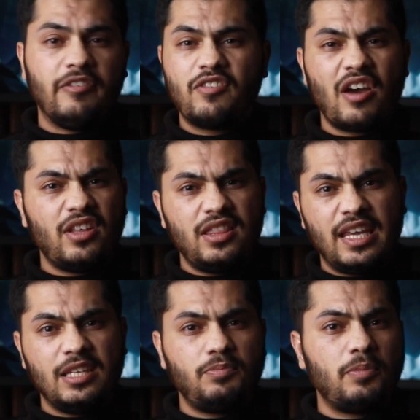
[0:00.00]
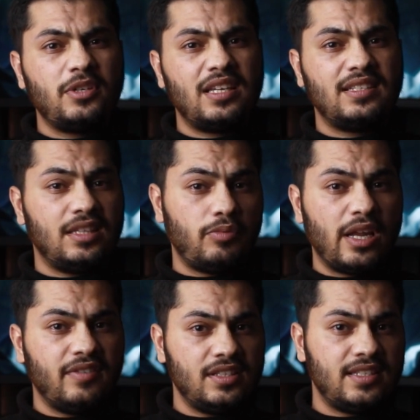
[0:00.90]
We've covered these properties in the
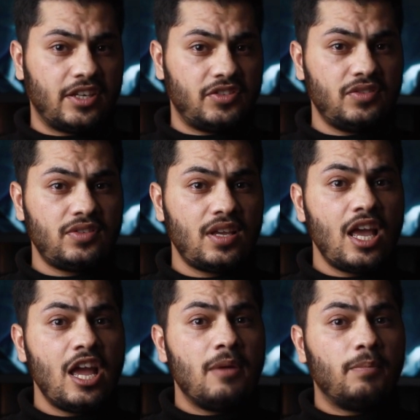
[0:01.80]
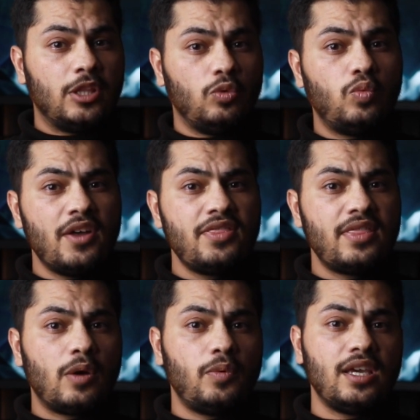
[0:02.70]
relevant sections, but the
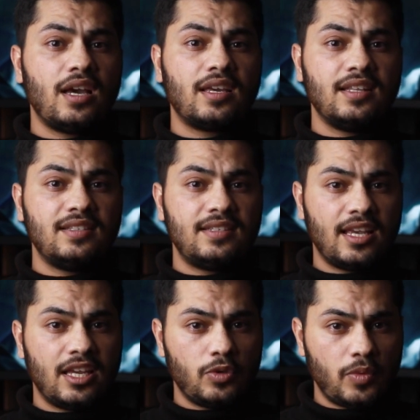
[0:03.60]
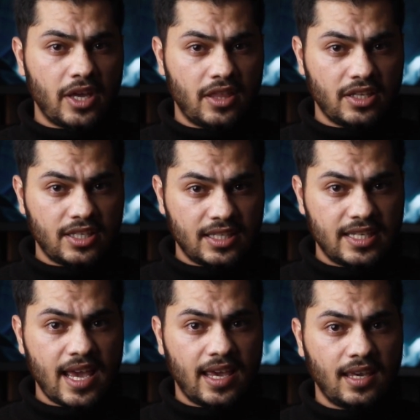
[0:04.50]
one that we are concerned with
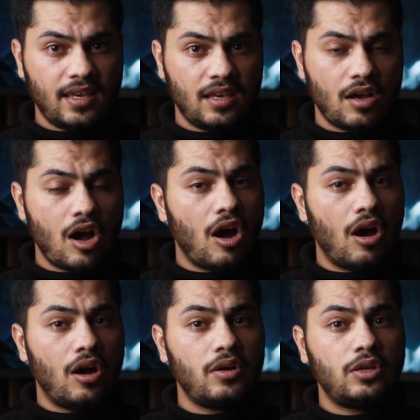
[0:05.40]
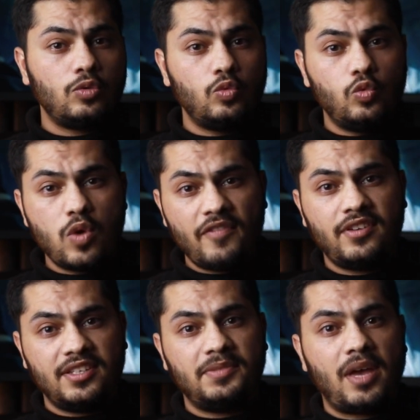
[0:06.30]
today are
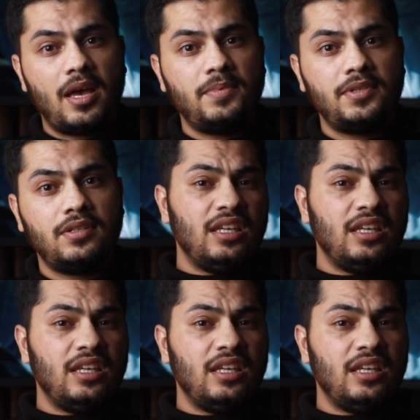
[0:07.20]
roughness maps.